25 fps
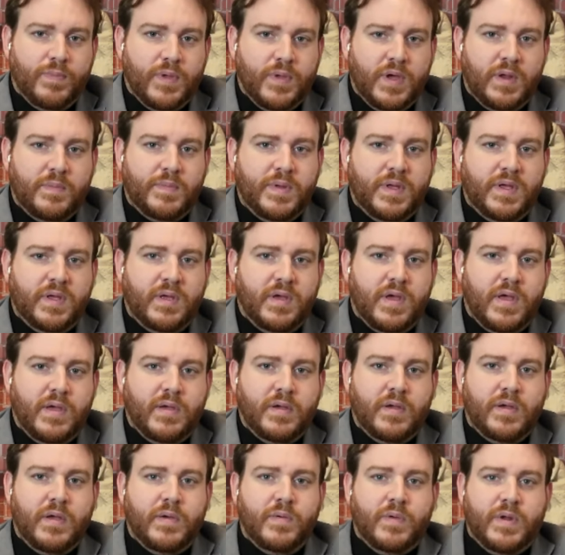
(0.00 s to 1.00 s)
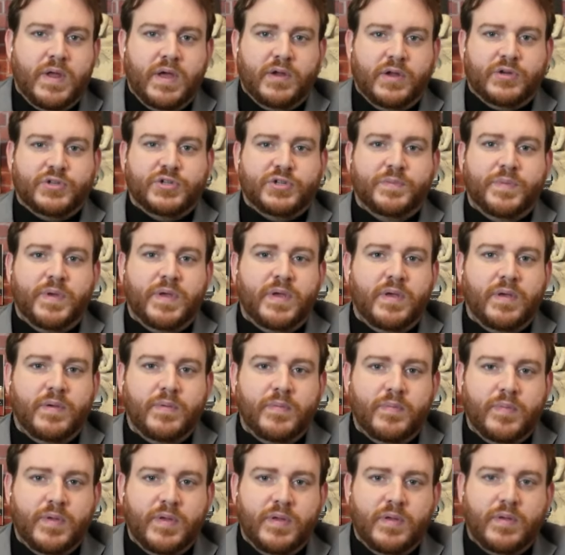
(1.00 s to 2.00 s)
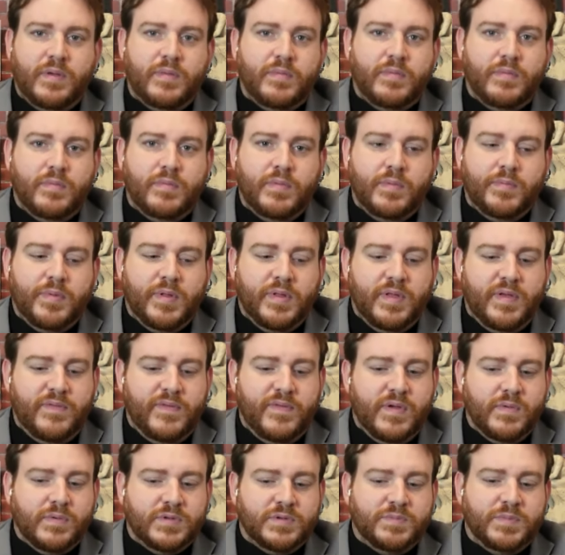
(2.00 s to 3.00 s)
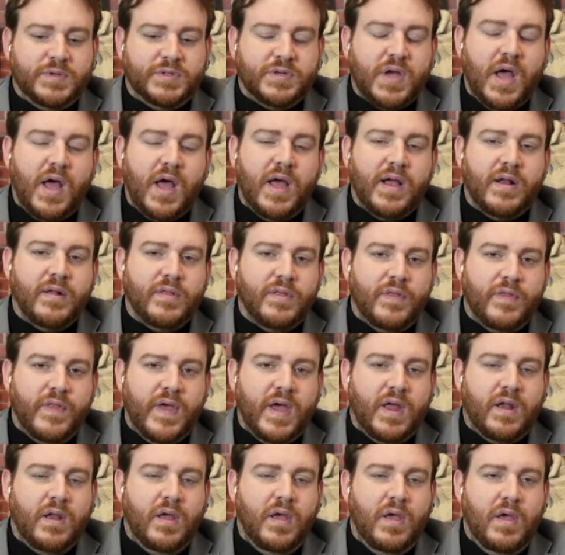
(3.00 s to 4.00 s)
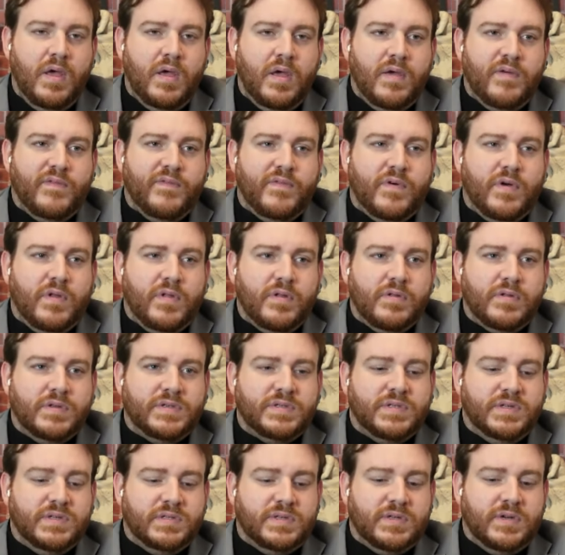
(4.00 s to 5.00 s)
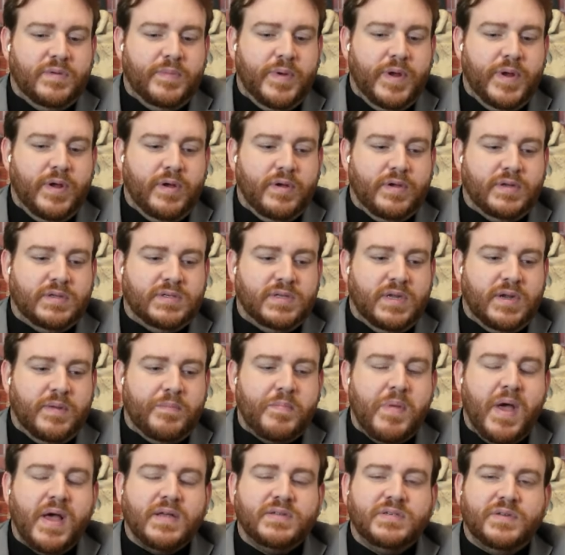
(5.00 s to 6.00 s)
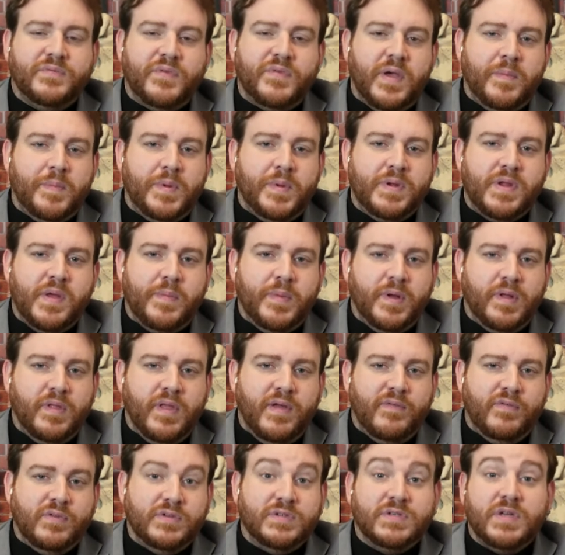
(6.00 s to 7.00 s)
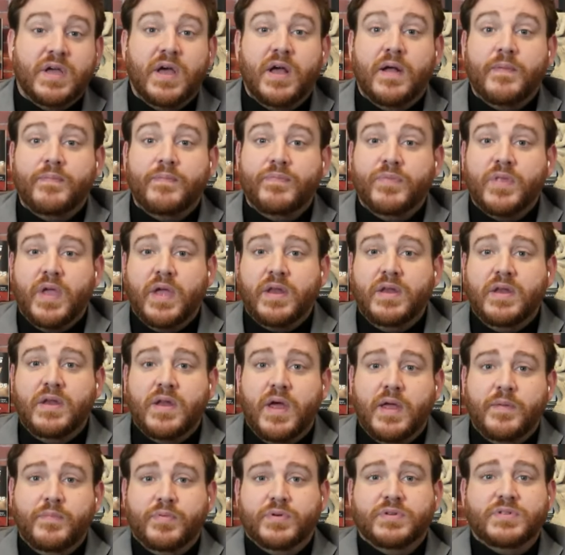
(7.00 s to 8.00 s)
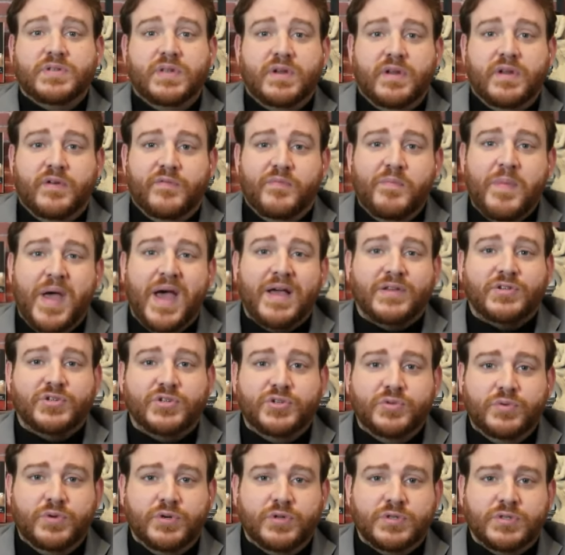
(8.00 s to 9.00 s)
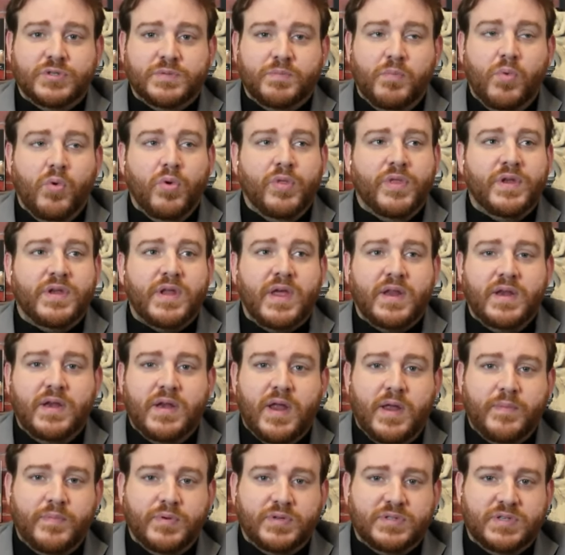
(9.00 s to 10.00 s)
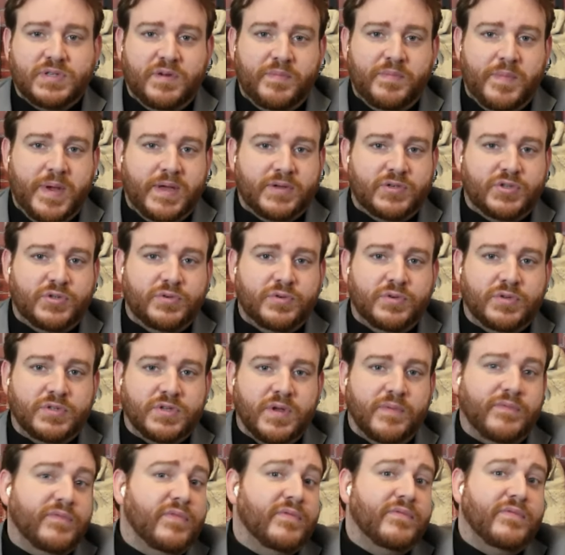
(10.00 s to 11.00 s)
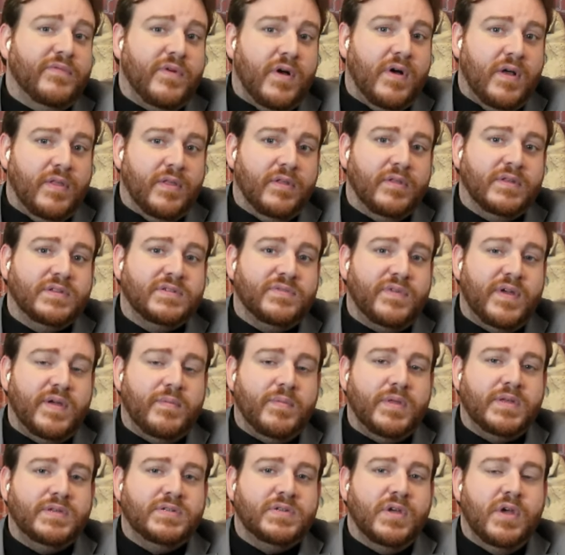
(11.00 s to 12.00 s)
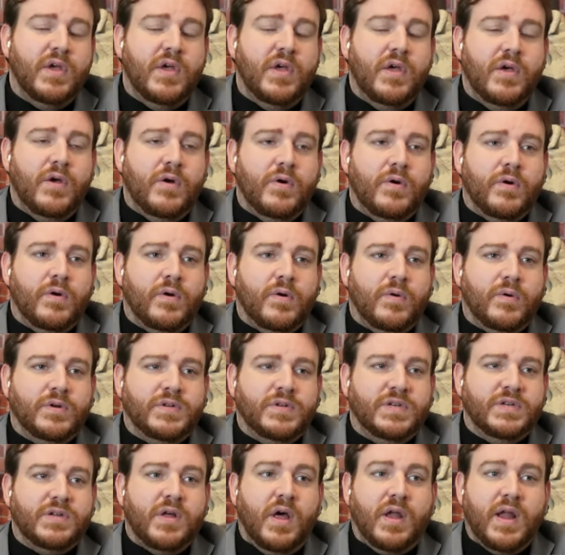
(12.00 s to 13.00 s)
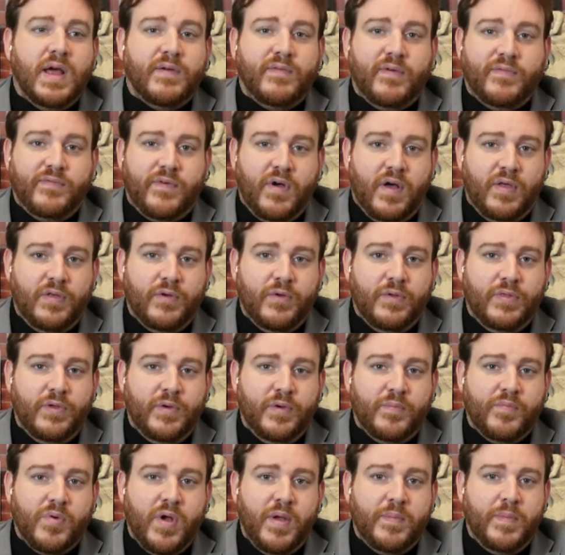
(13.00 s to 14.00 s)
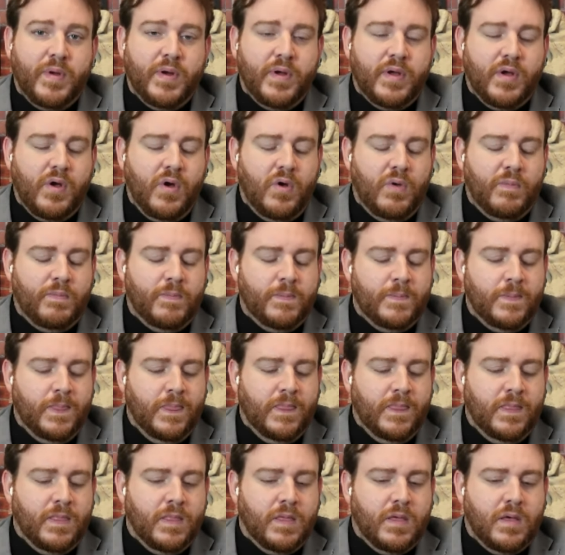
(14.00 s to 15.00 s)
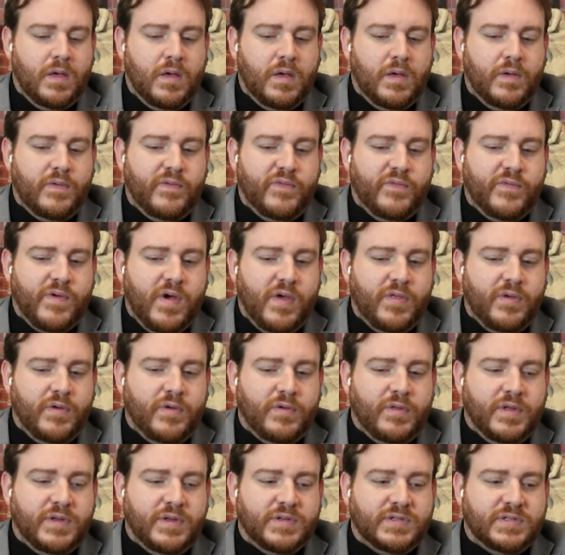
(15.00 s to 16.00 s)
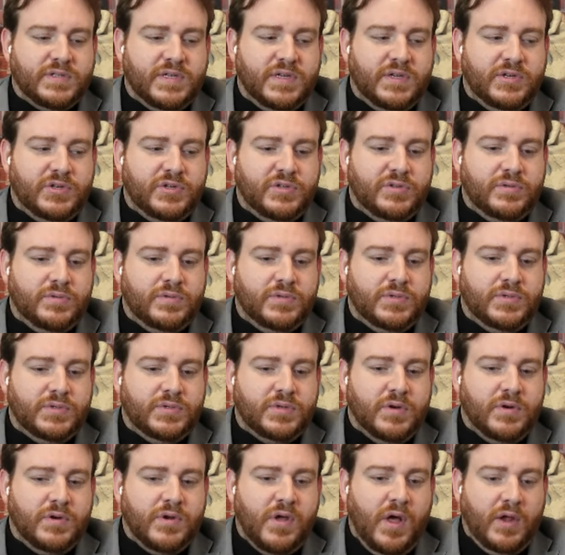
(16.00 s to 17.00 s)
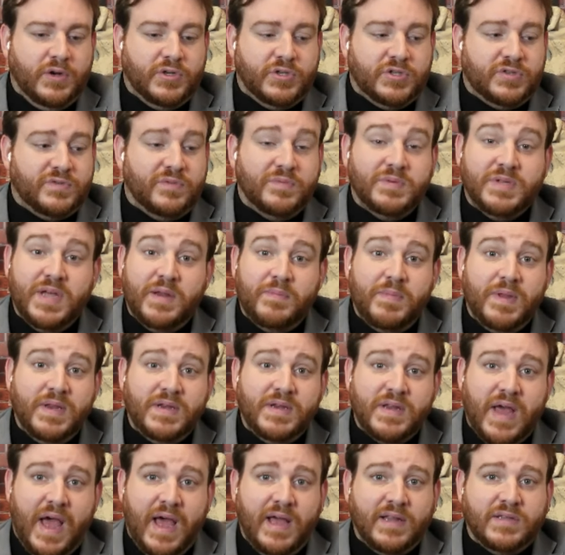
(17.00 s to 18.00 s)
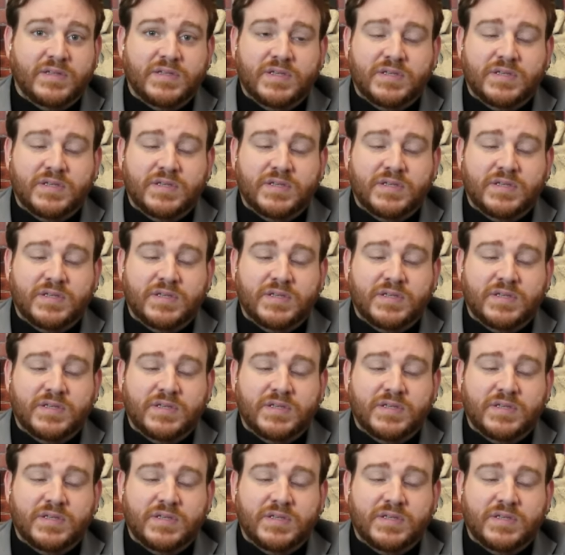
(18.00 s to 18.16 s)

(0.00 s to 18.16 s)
I would actually be believing it was much higher than that. Fatherlessness in America is at massive epidemic levels. 99% of mass shooters, more than 99% of mass shooters come from fatherless families or did not have a father in their primary home. Fatherless issues are not just from deadbeat dads.